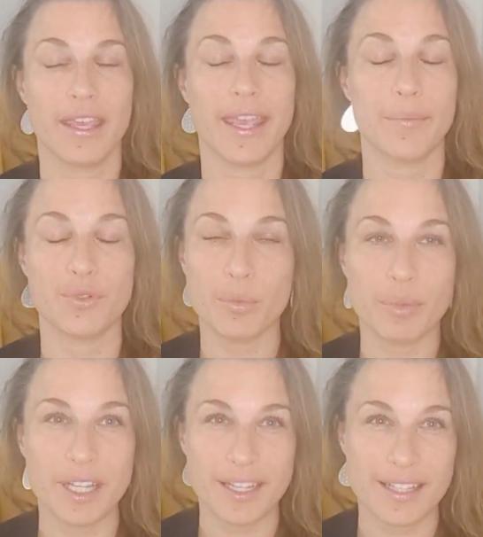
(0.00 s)
kept
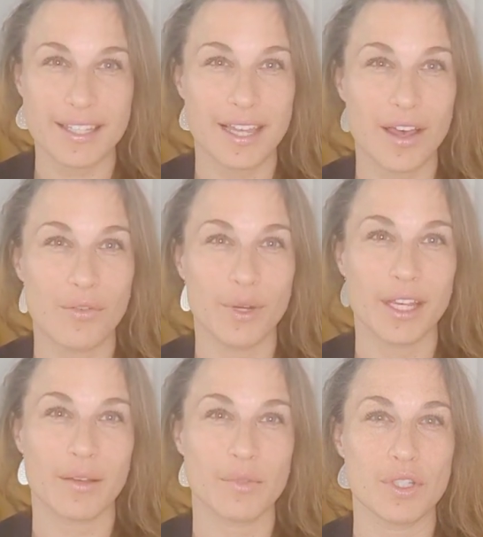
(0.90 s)
repeating itself when
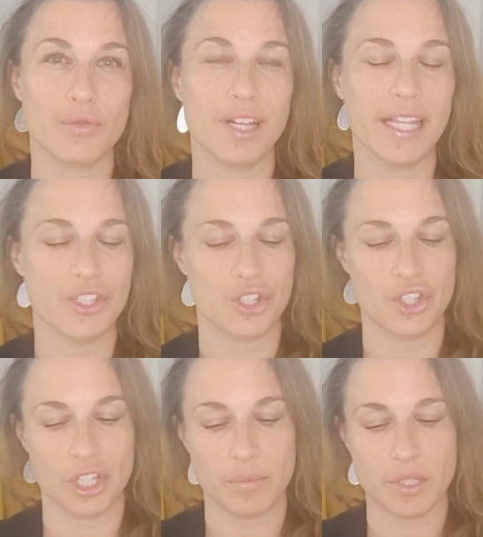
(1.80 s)
it comes to
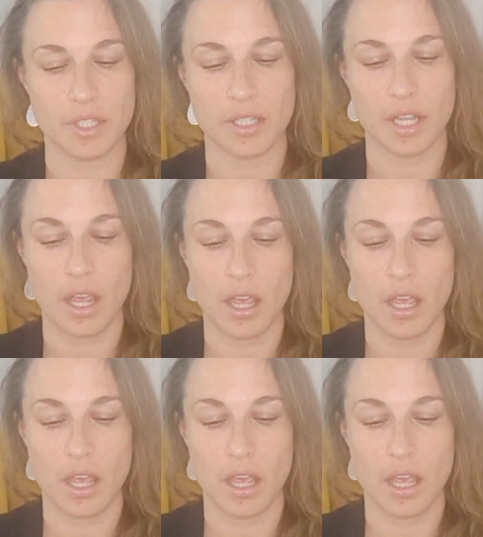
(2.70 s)
relationships.